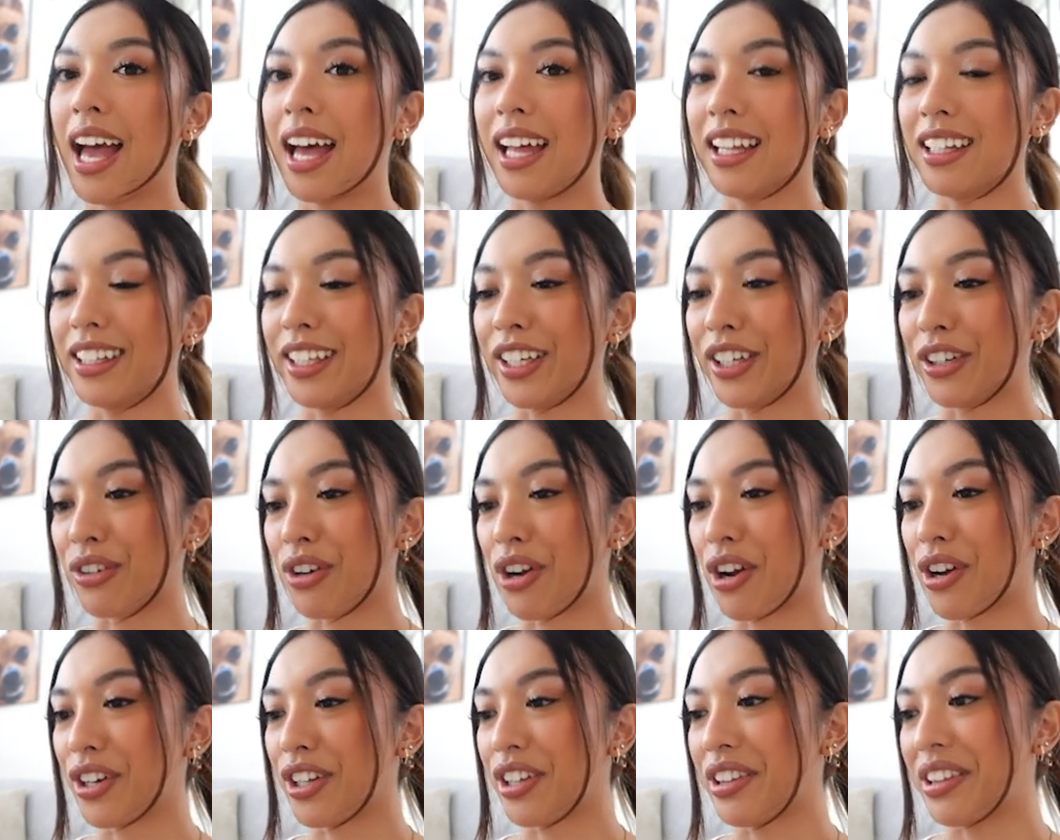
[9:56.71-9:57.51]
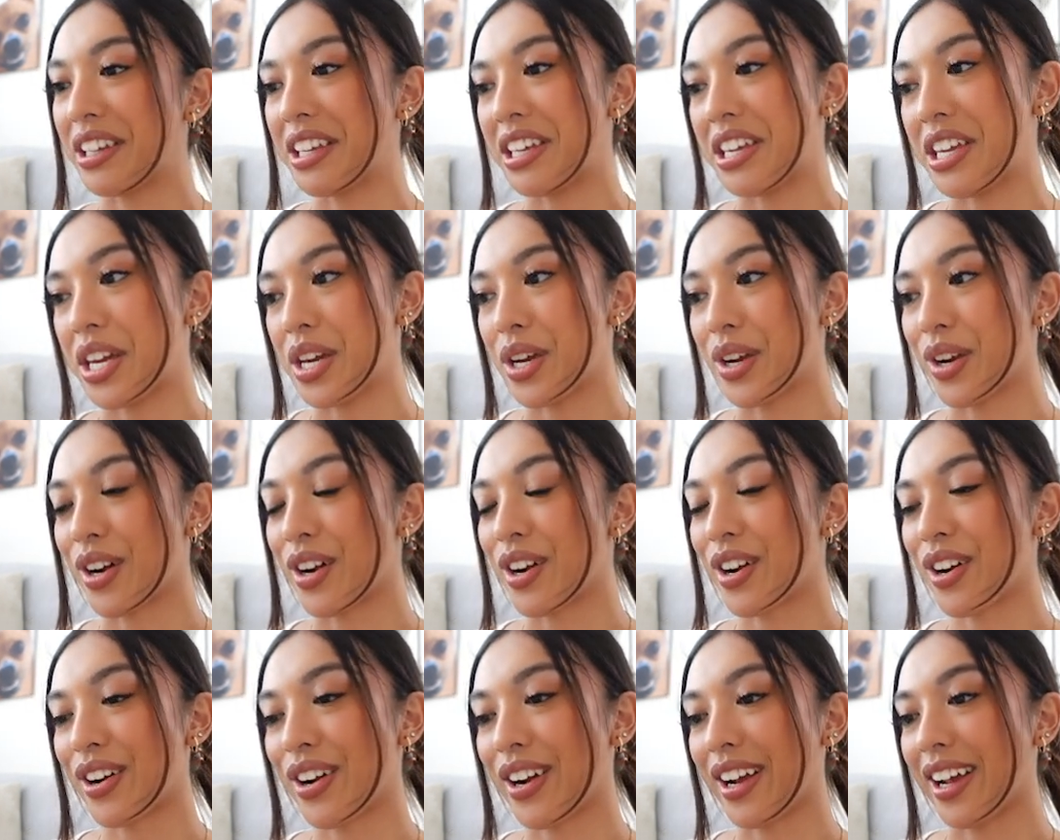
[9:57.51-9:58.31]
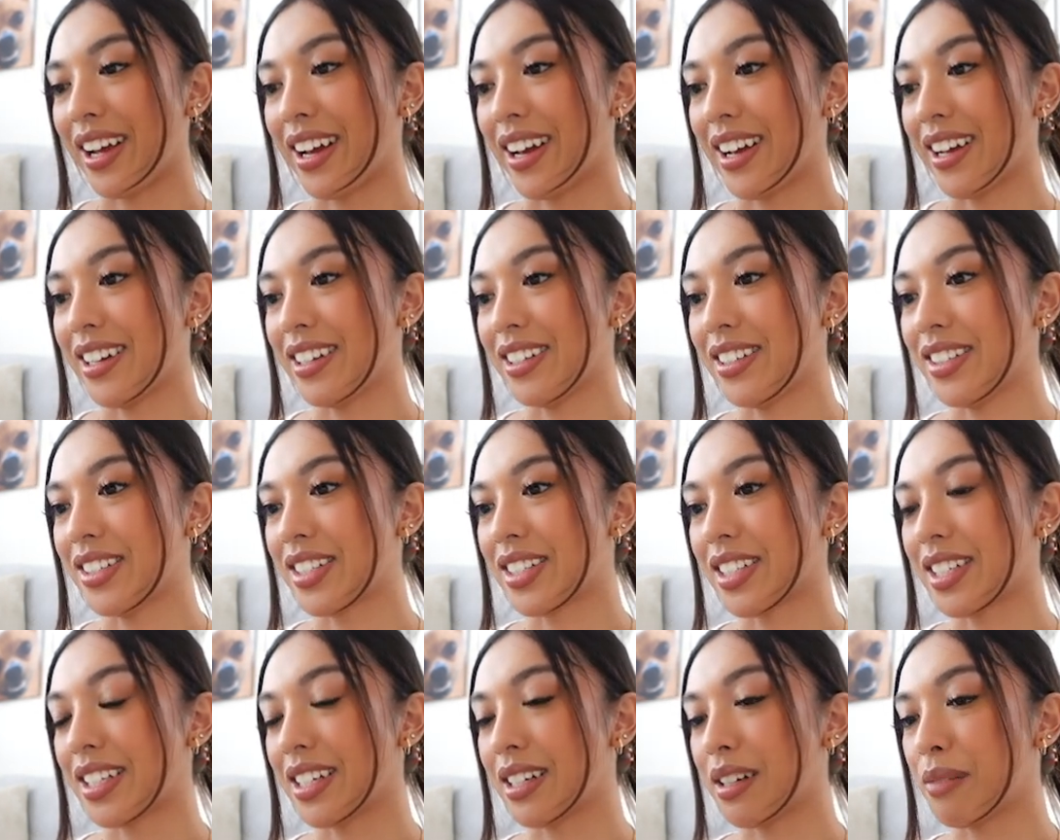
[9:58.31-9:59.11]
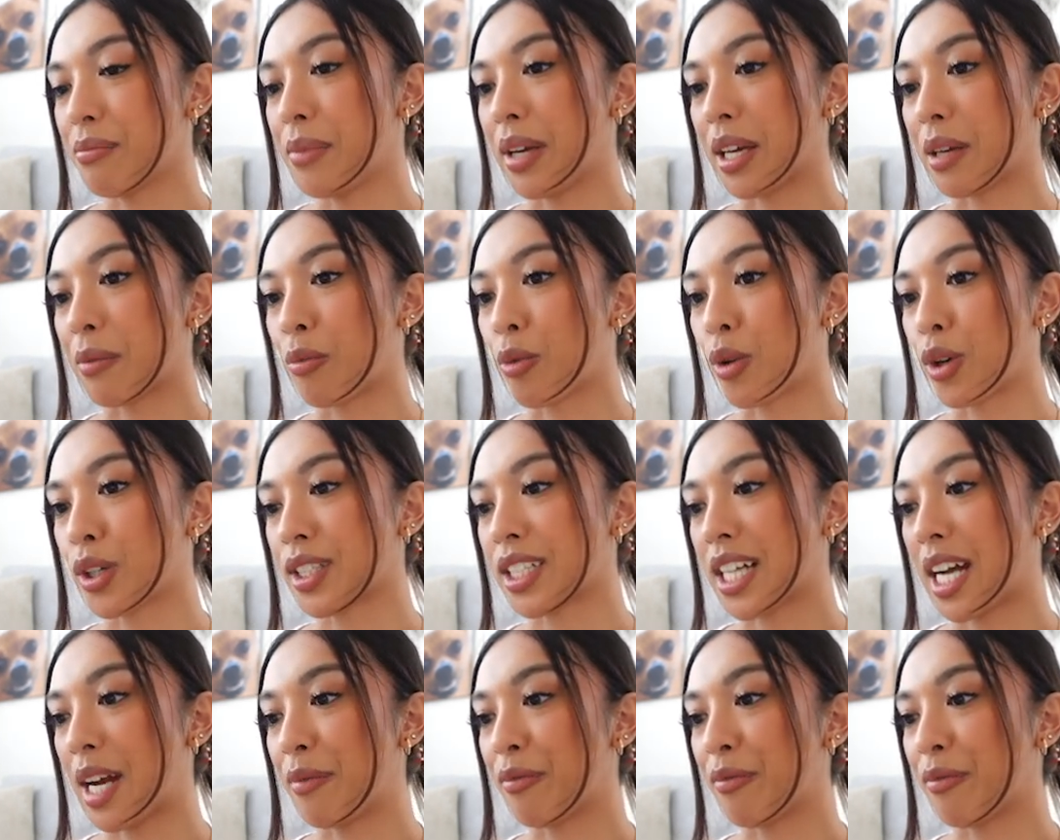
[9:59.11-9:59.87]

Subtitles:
later on in the year and make more time